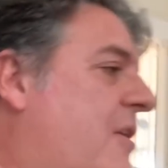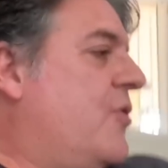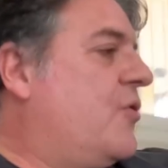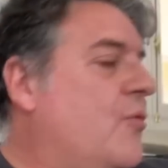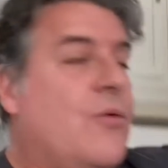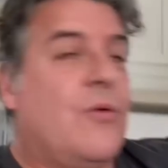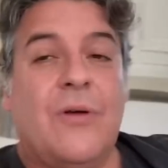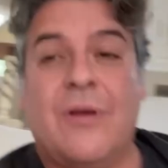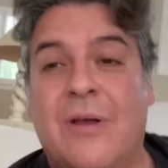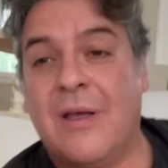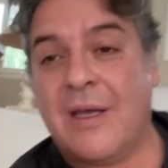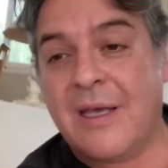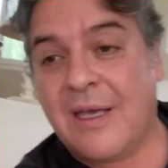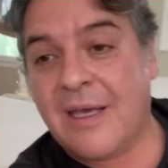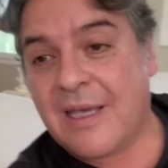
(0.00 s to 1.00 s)
to
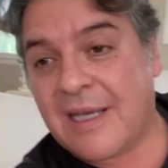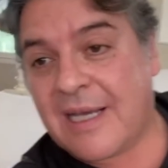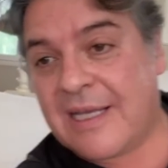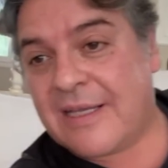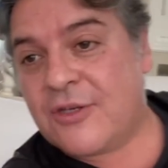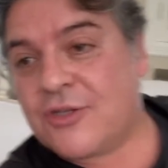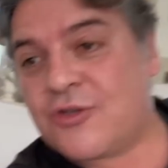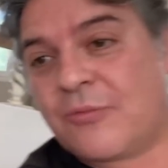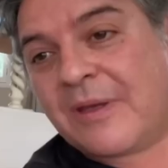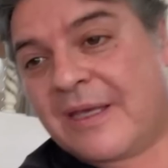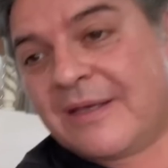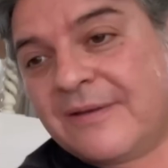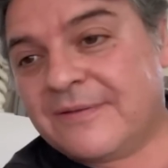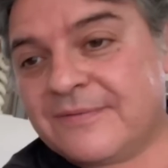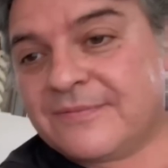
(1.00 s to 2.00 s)
get used to
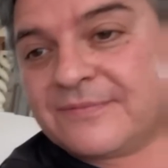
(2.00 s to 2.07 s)
me,